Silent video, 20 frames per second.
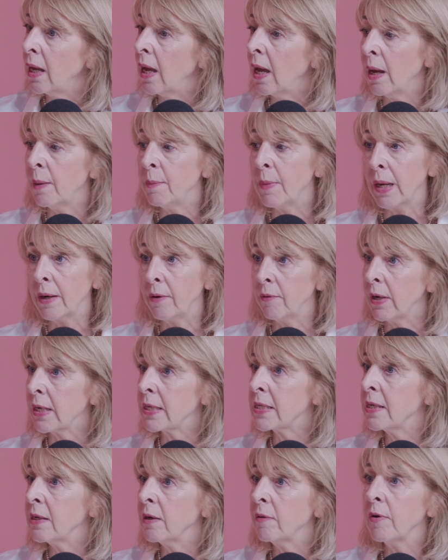
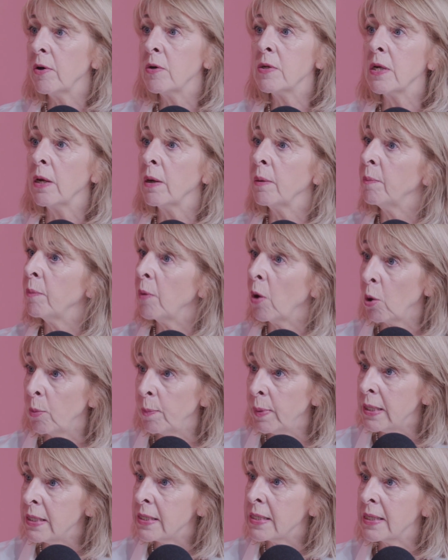anorexia nervosa,
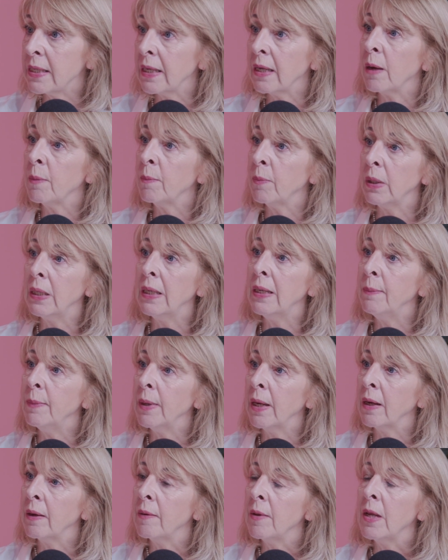obesity and
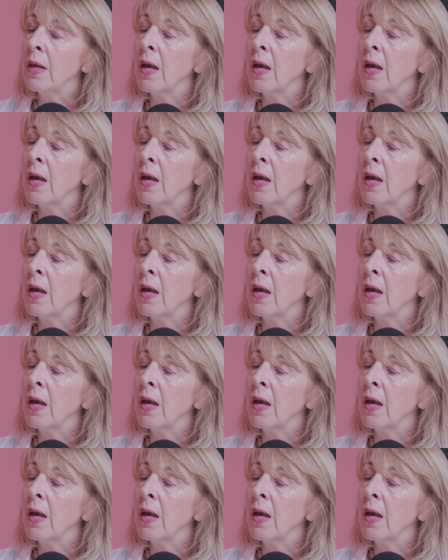bulimia.